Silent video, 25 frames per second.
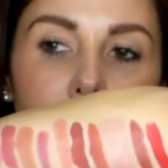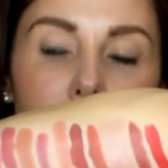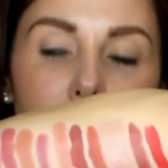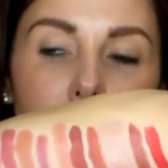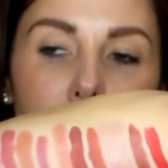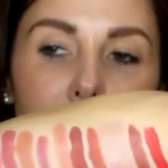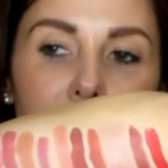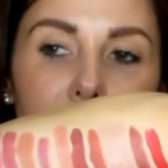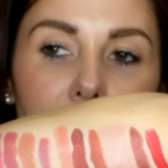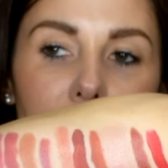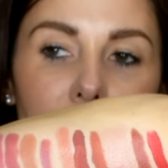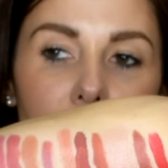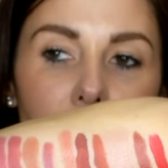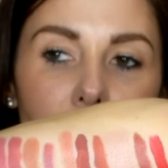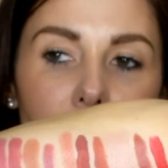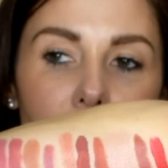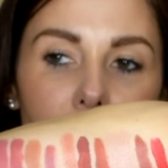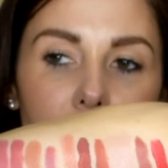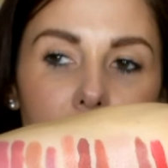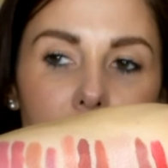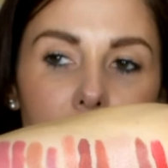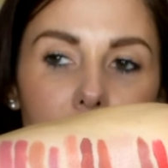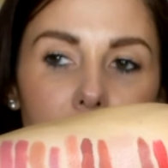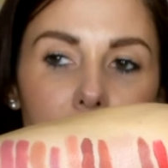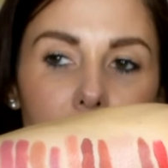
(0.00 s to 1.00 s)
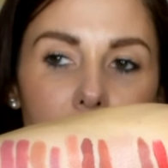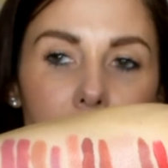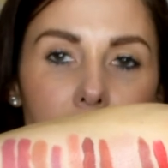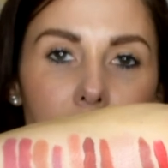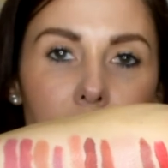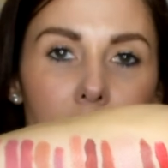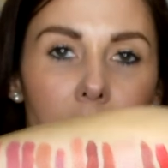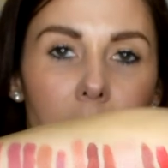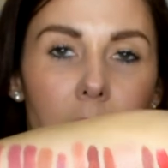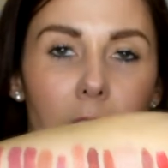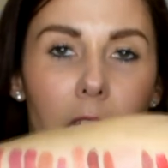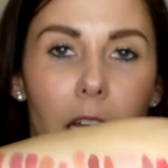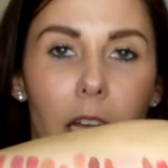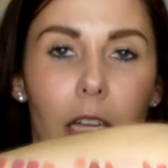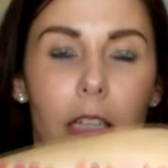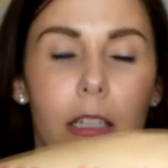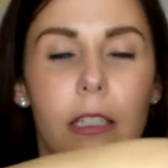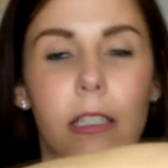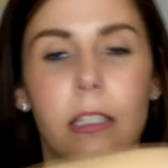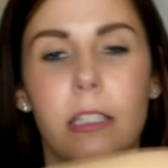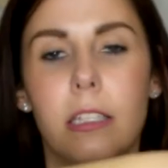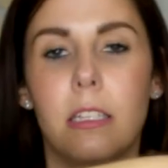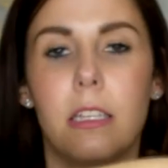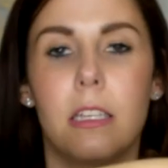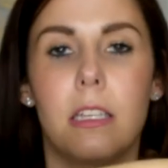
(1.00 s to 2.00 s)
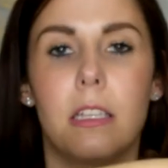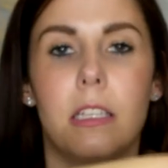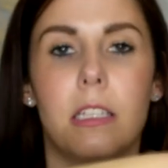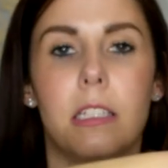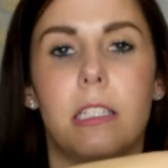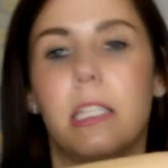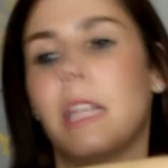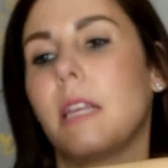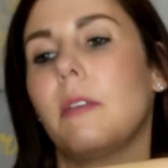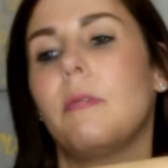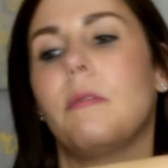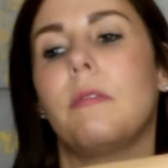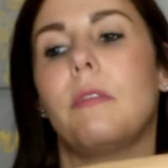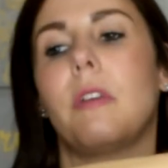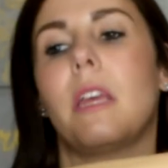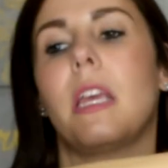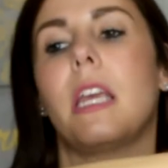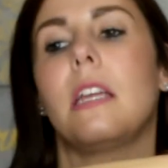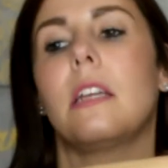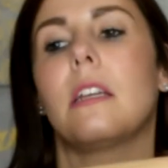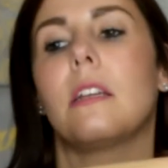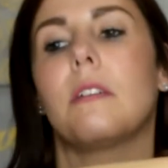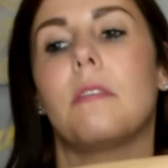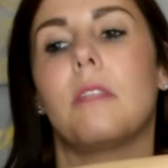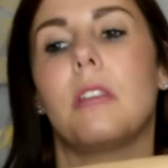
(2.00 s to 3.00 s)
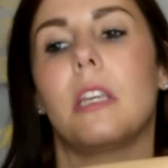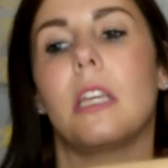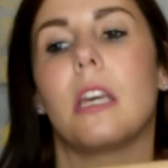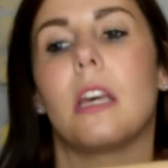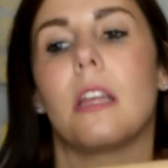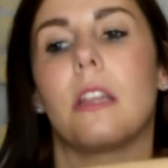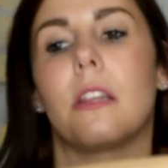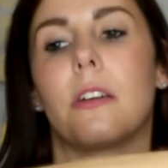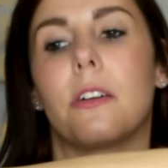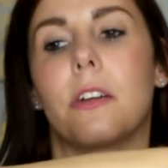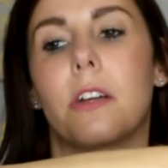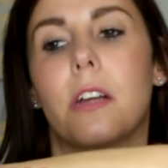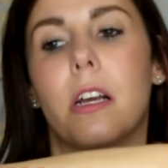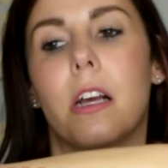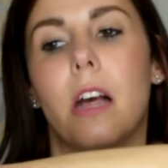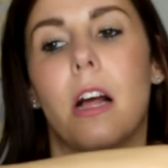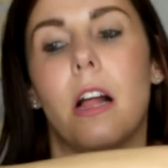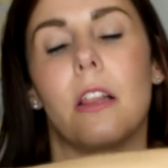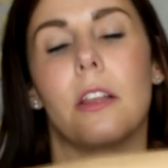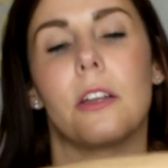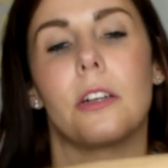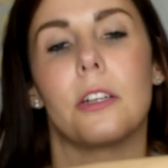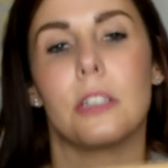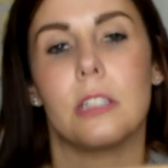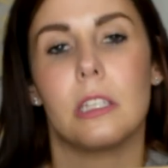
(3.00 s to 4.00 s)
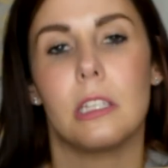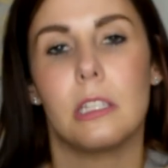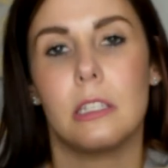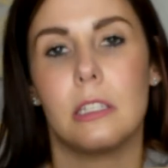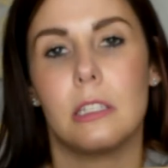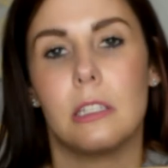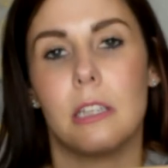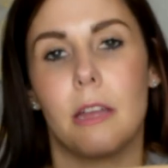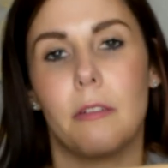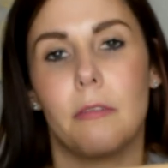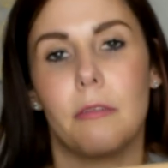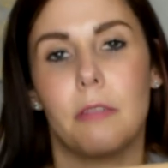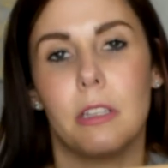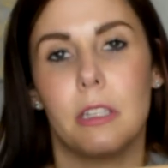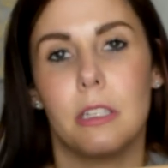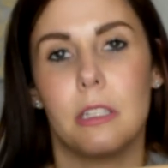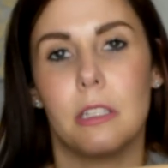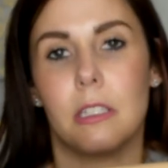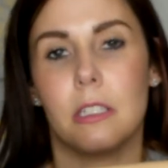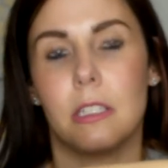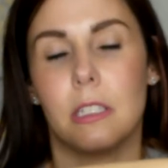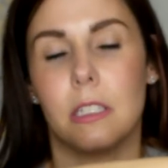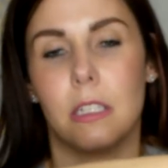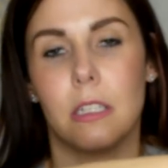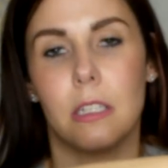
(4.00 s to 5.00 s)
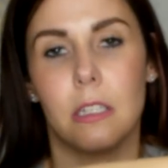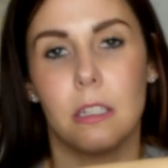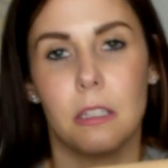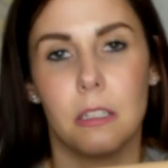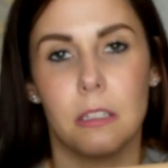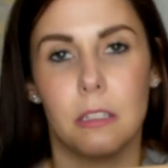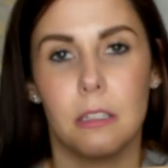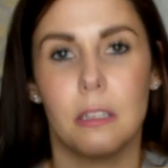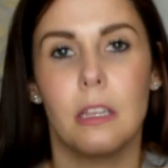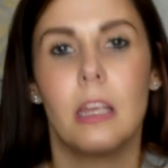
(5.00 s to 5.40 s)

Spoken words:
But it's just, it's still in the same vein of the other colors. It's definitely still